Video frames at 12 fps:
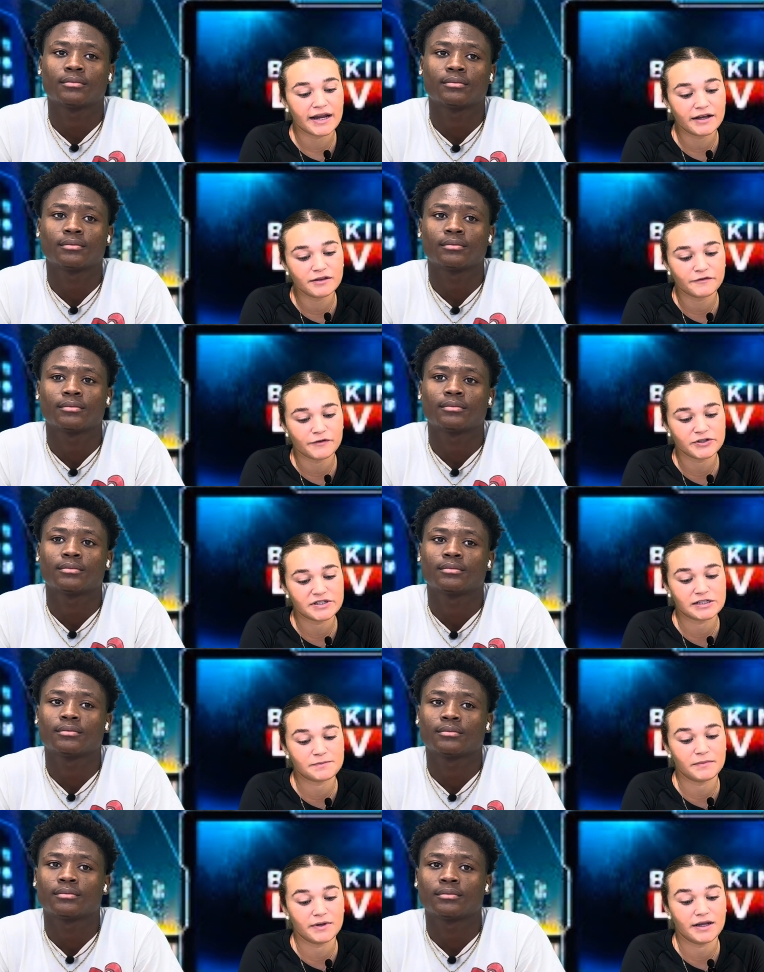Speaker 1: and the first
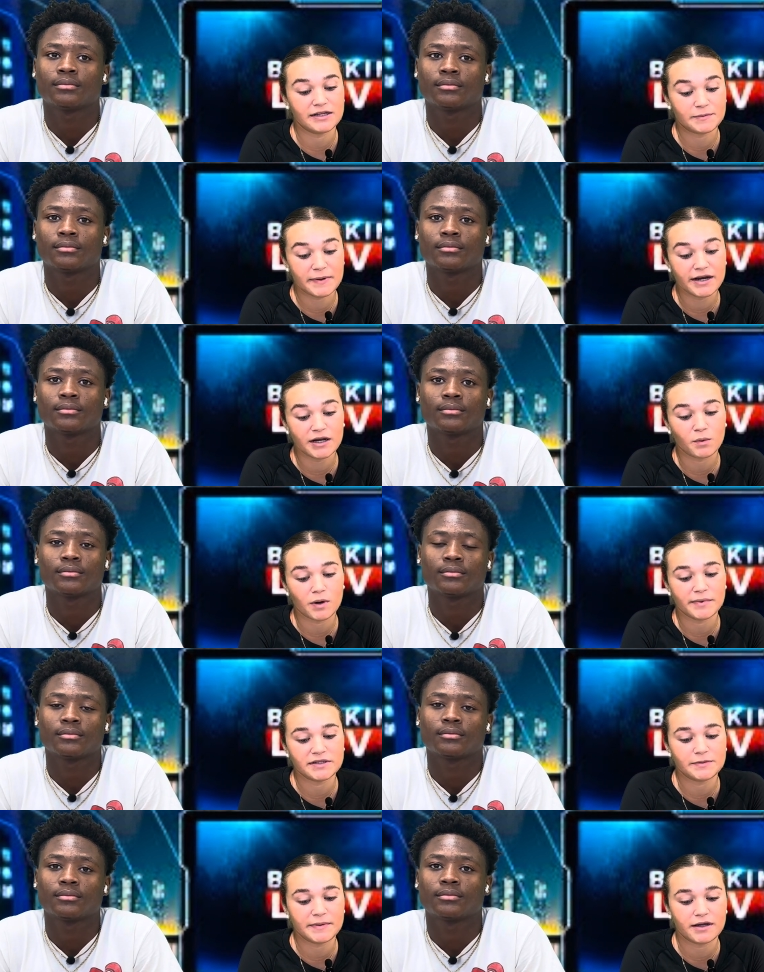Hispanic
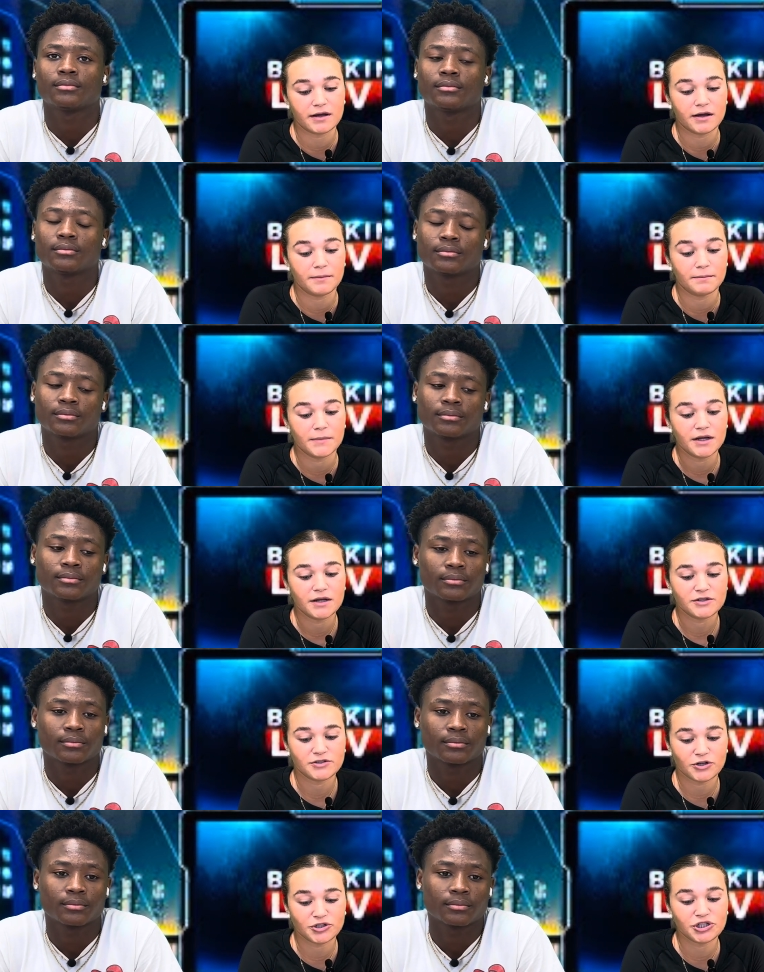woman to become
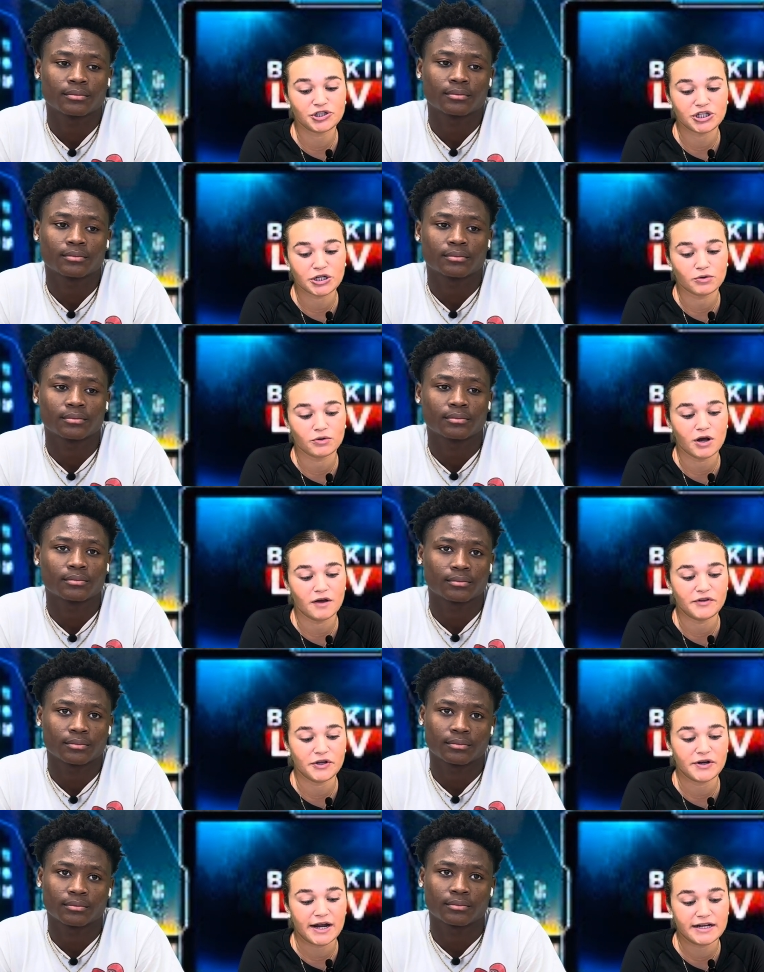Surgeon General of
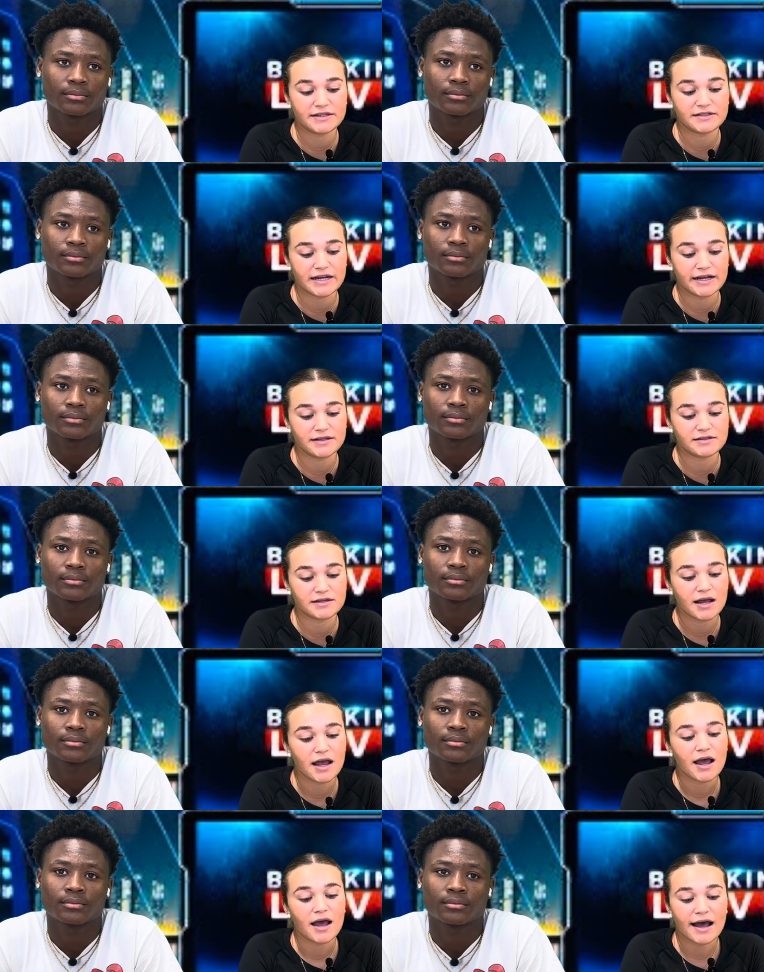the United States.
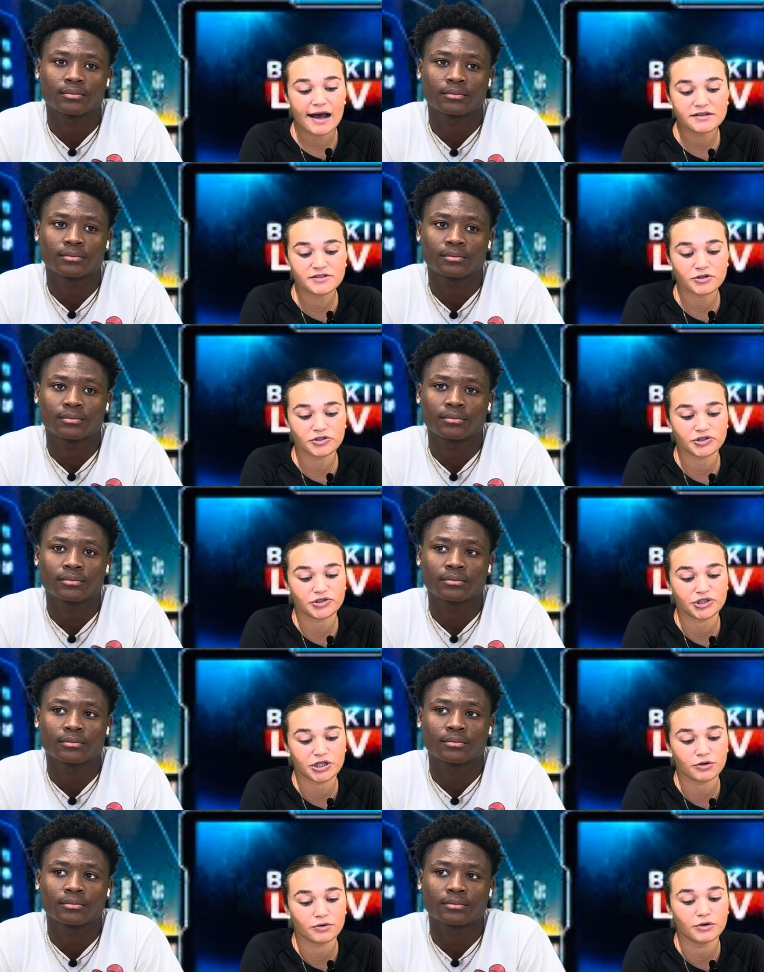As Surgeon
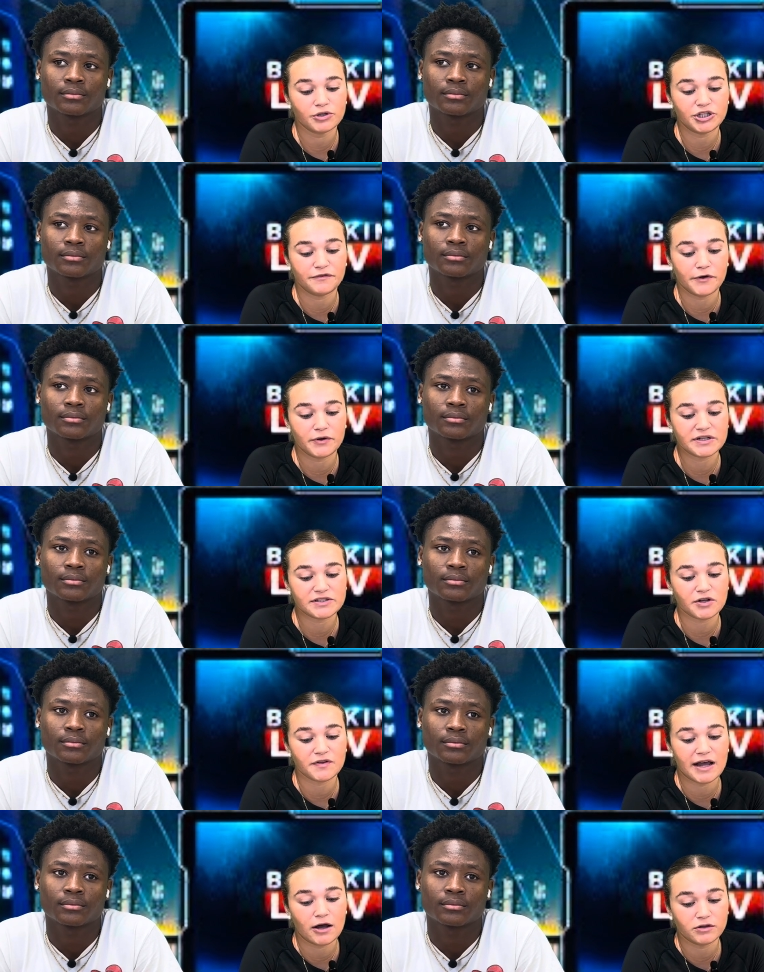General, she focused
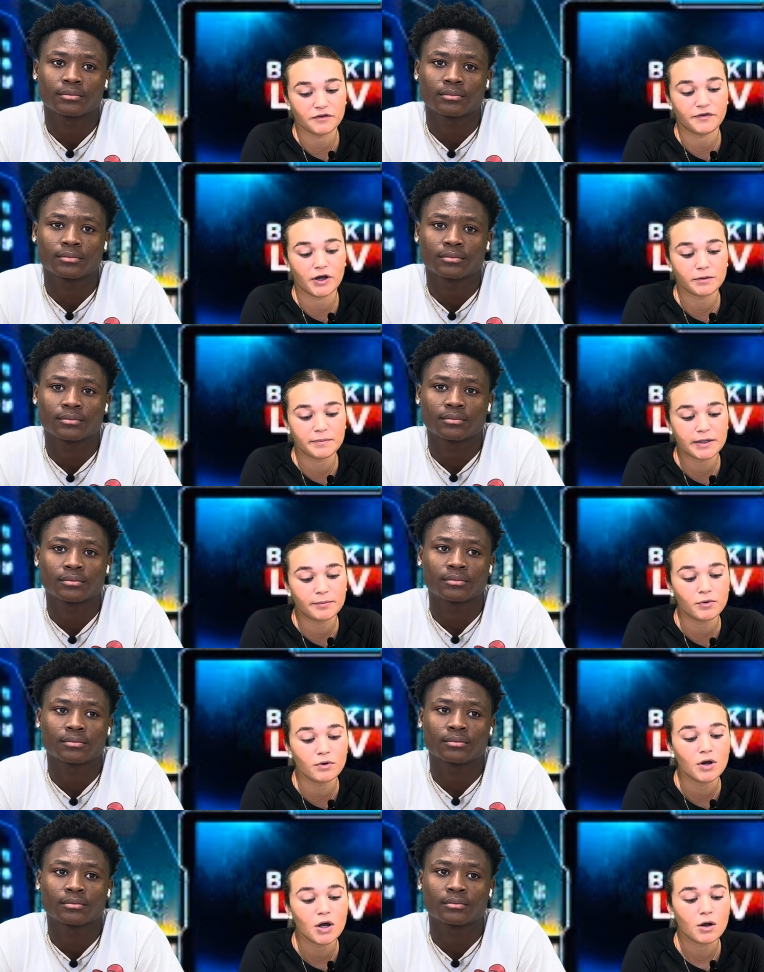on the health of young
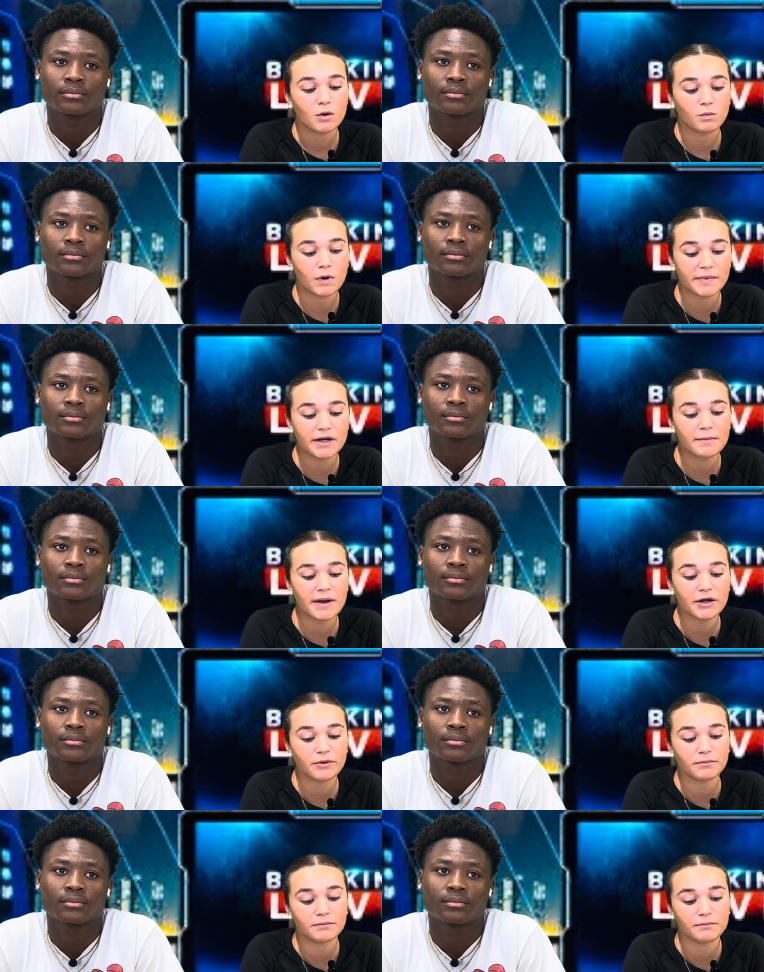people, women and
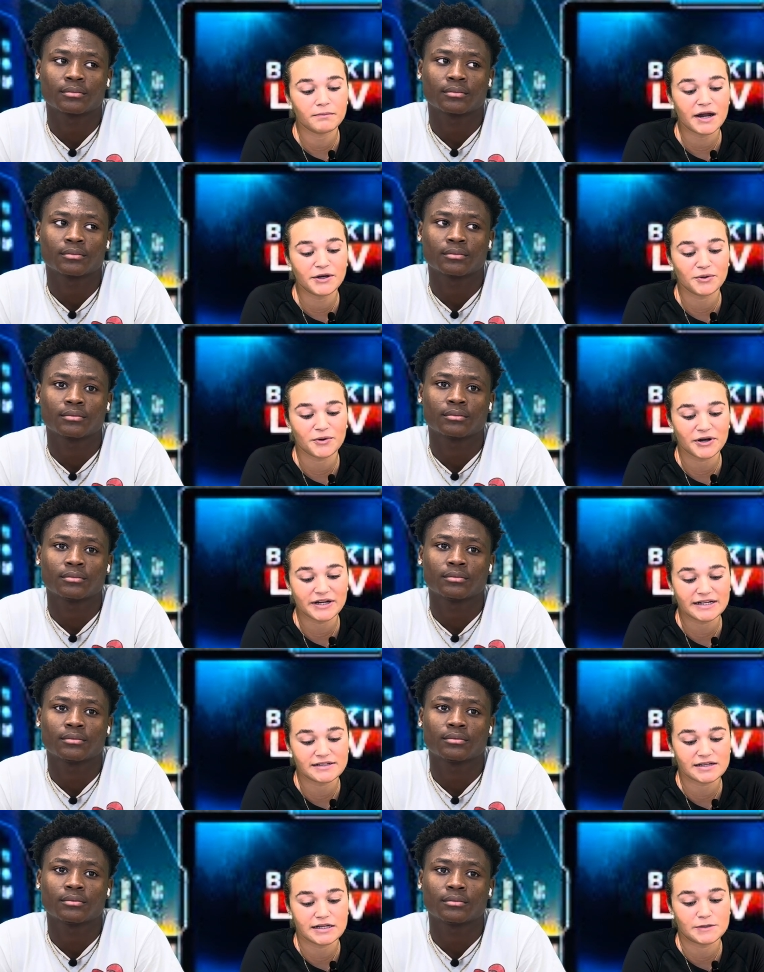min
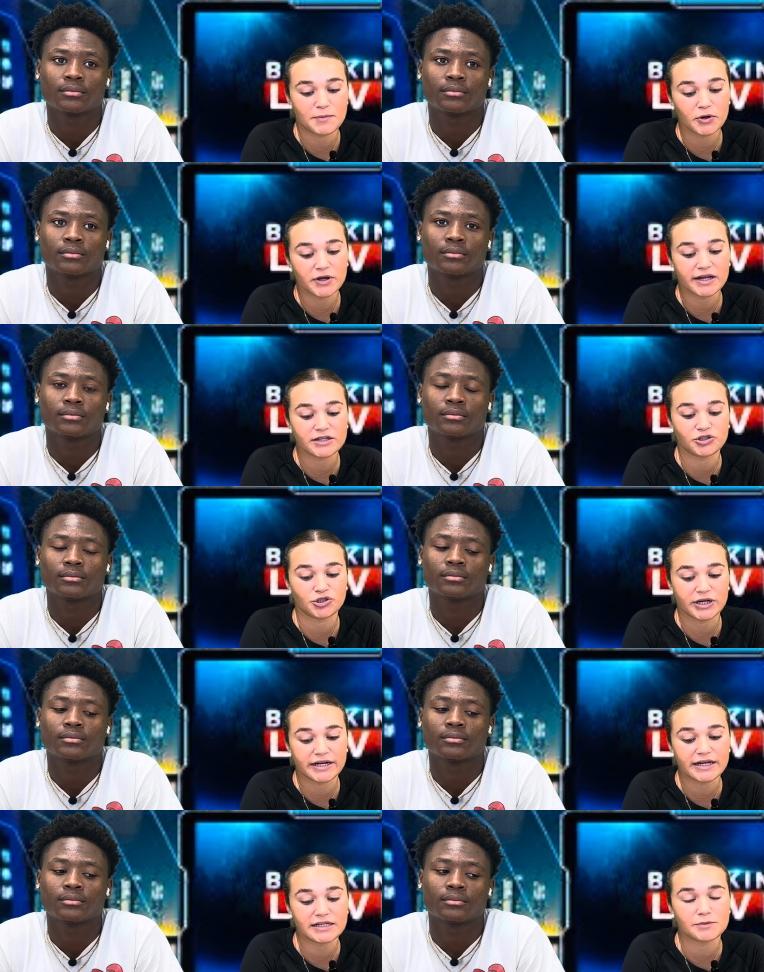minorities, and spoke against
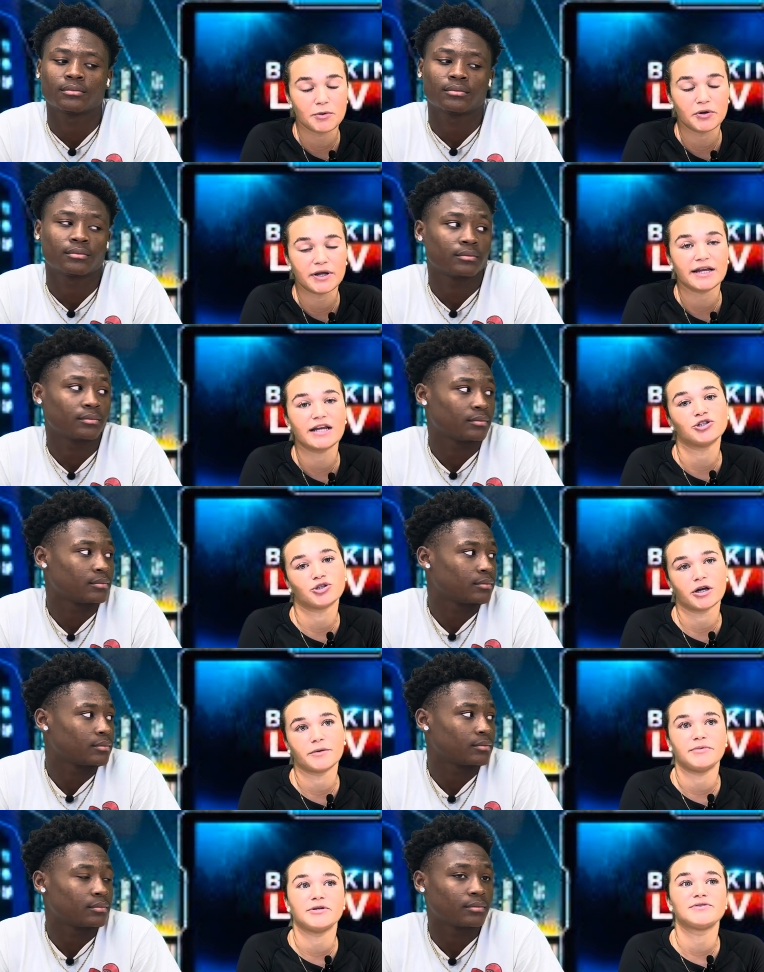drinking, smoking, and
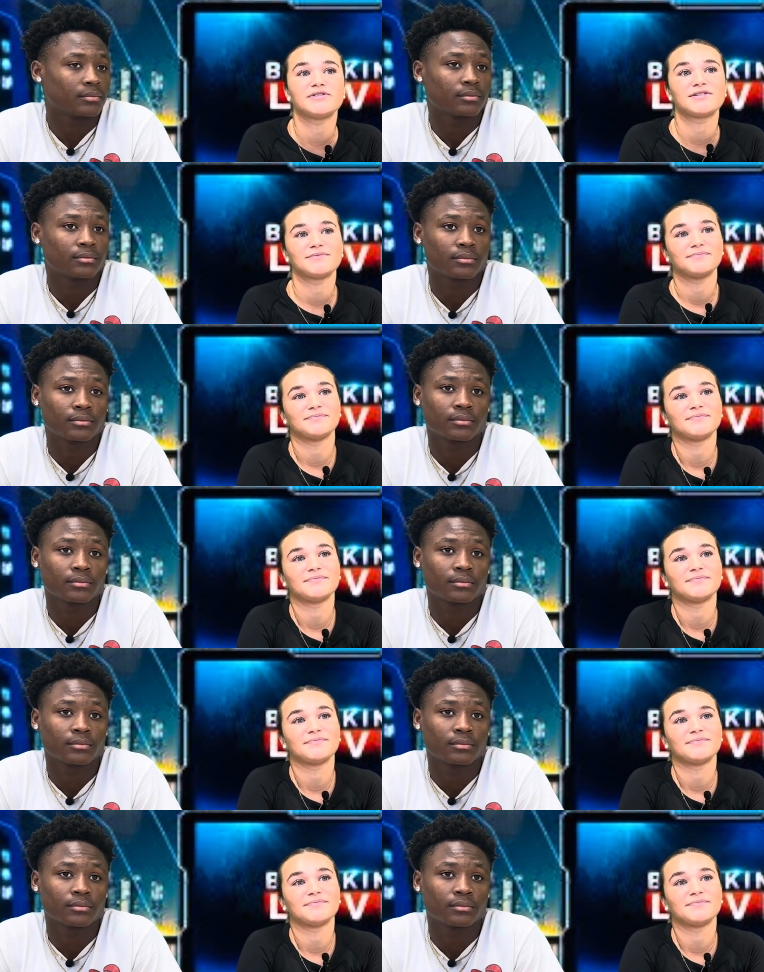drug abuse.